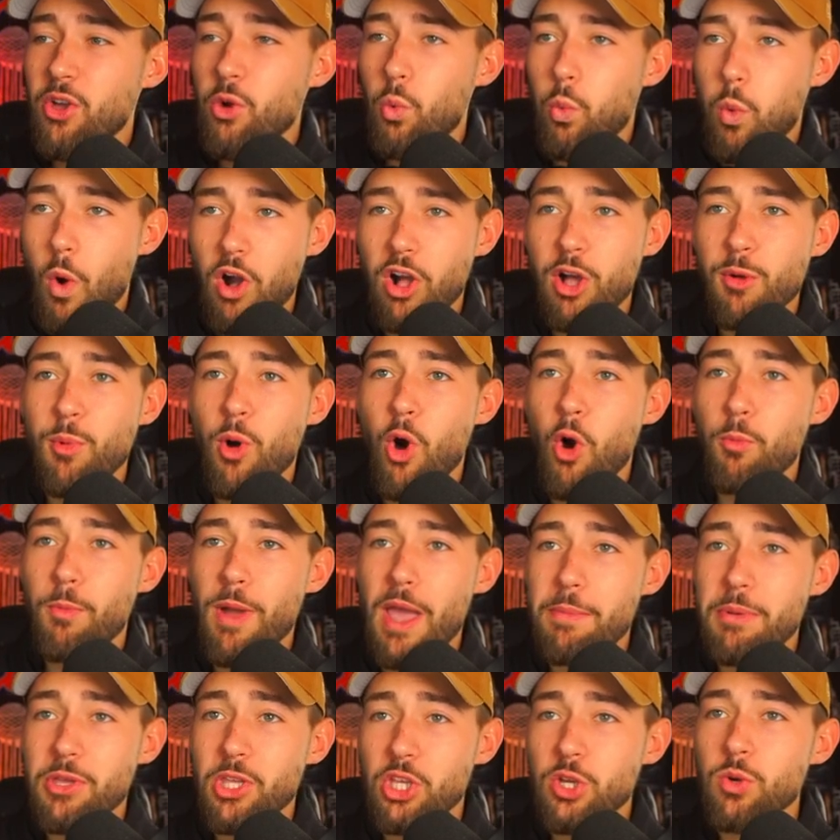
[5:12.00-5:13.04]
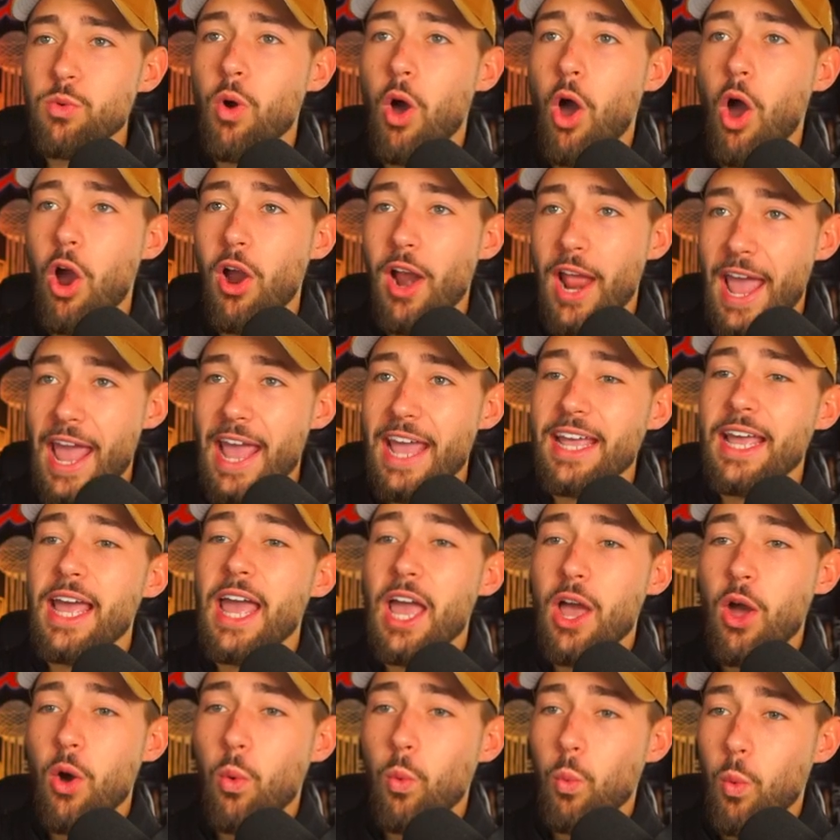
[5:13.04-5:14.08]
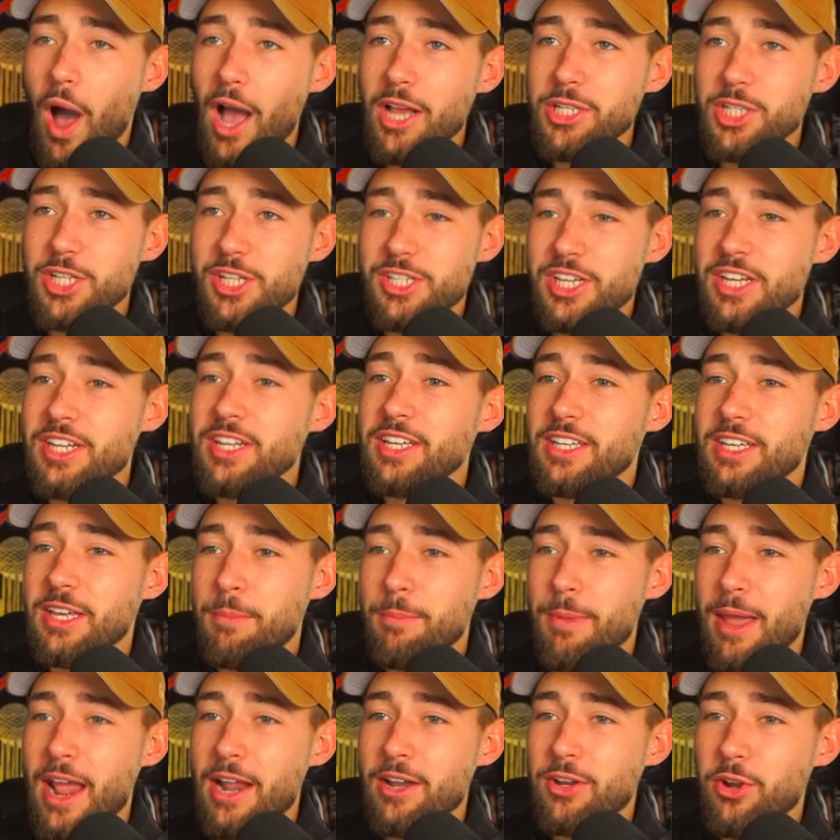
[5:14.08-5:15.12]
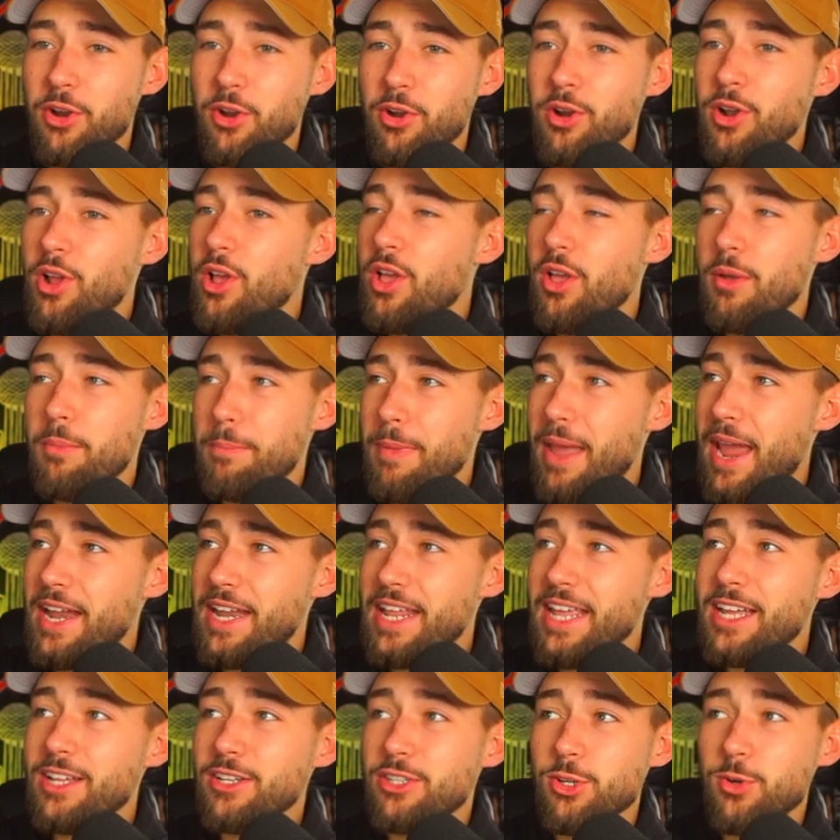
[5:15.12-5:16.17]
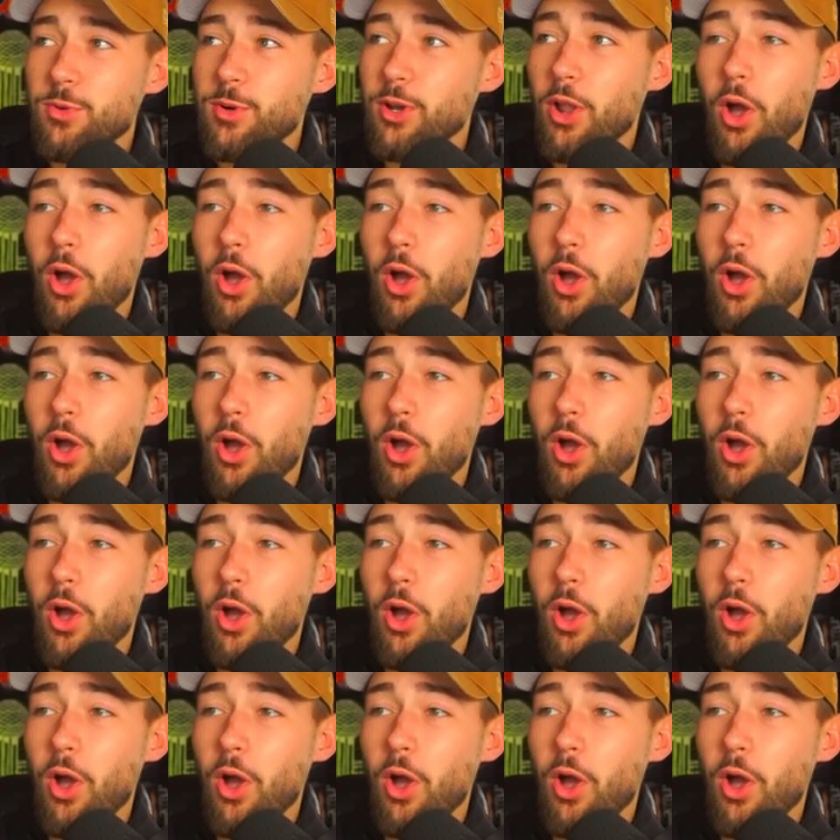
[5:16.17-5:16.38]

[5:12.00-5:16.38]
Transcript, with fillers: welcome home, baby. You are a Washington commander. Man, he could do it